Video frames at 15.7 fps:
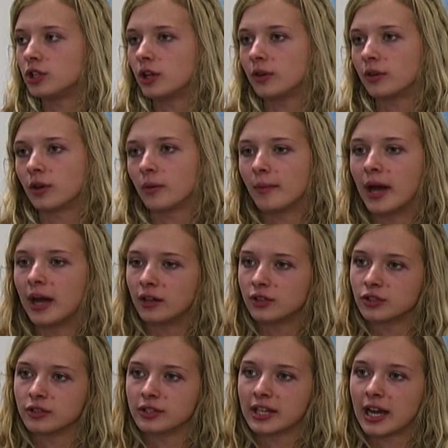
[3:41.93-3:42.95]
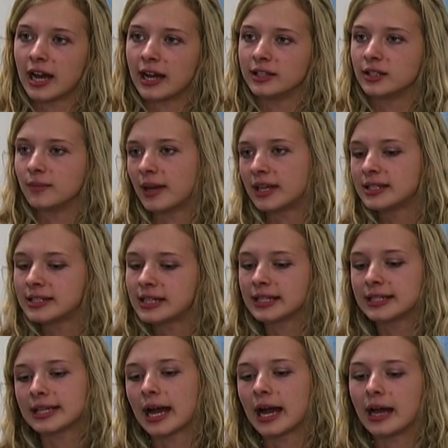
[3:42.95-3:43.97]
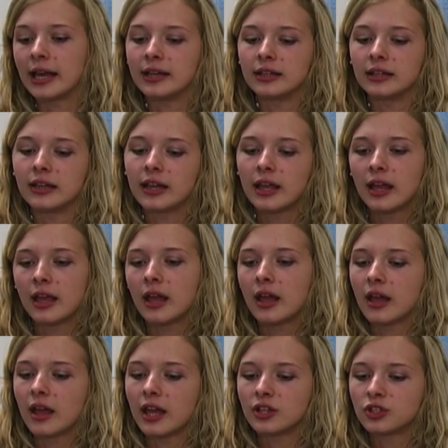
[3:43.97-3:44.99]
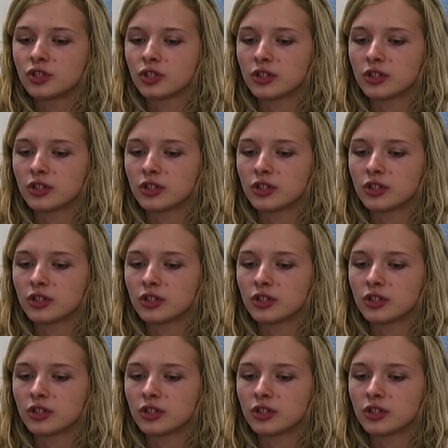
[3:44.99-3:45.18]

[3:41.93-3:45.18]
you know, the commercial side, domestic side. And it's